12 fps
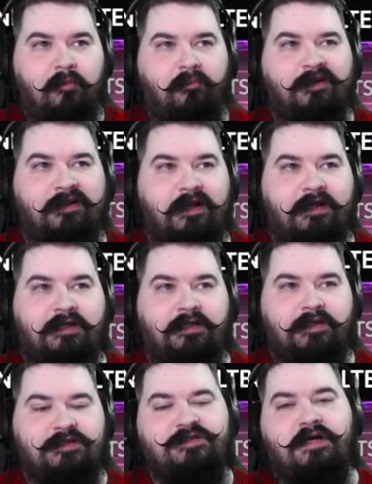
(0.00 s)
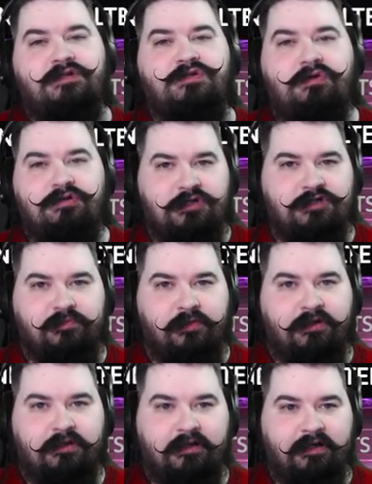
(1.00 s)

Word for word: but like it's tied to your judgment